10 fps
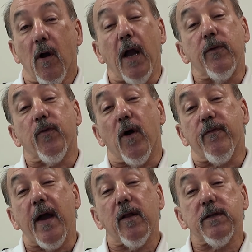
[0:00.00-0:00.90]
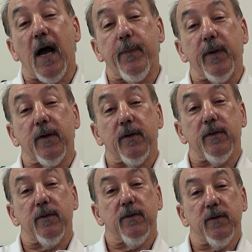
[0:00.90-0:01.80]
All right, for our final topic,
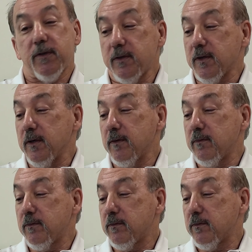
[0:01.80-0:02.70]
this is a